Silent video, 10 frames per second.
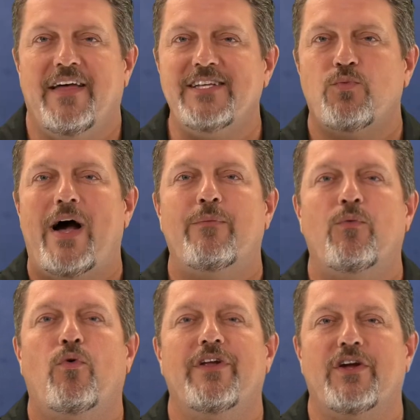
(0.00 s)
That's why we
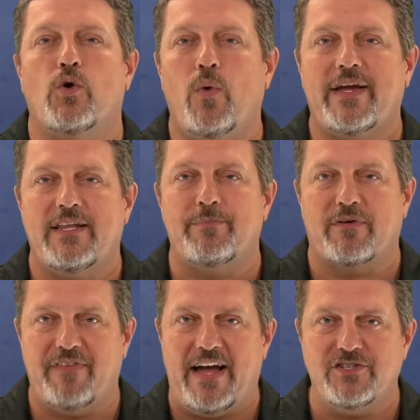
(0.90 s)
wanted to quickly
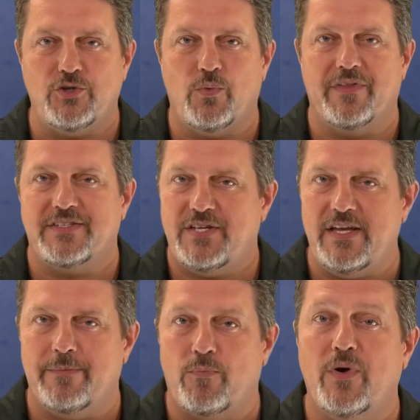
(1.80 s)
provide you with a
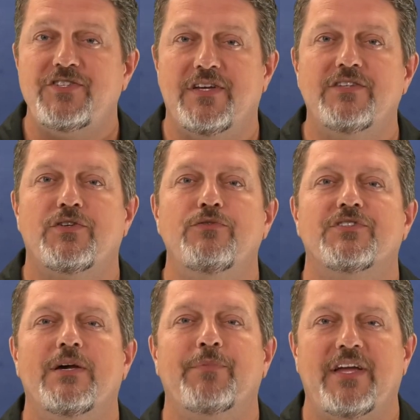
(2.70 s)
tip, which is to
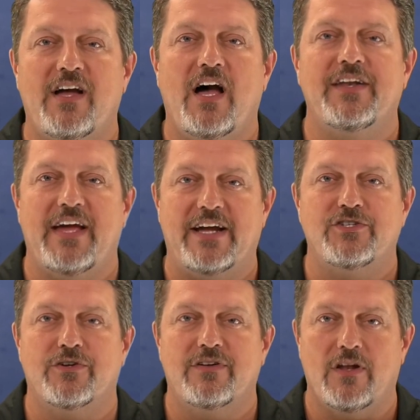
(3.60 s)
simply
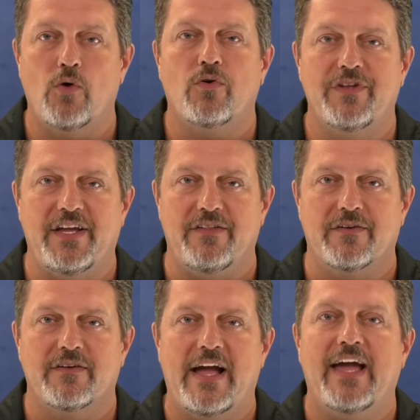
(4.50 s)
contact your local dealer
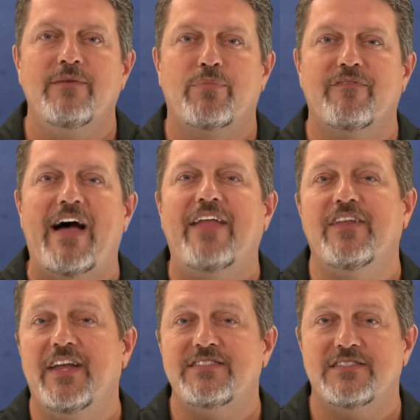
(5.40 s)
and provide
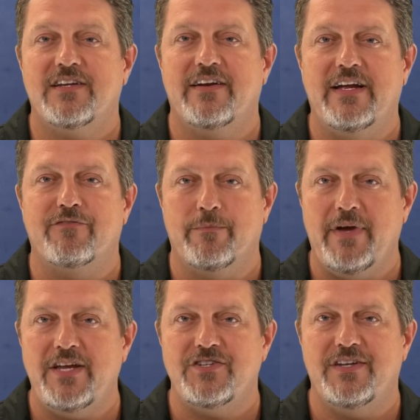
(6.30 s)
the necessary
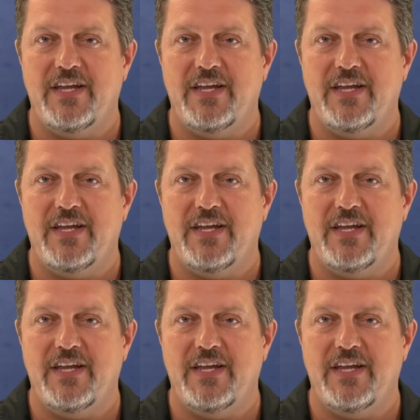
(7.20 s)
information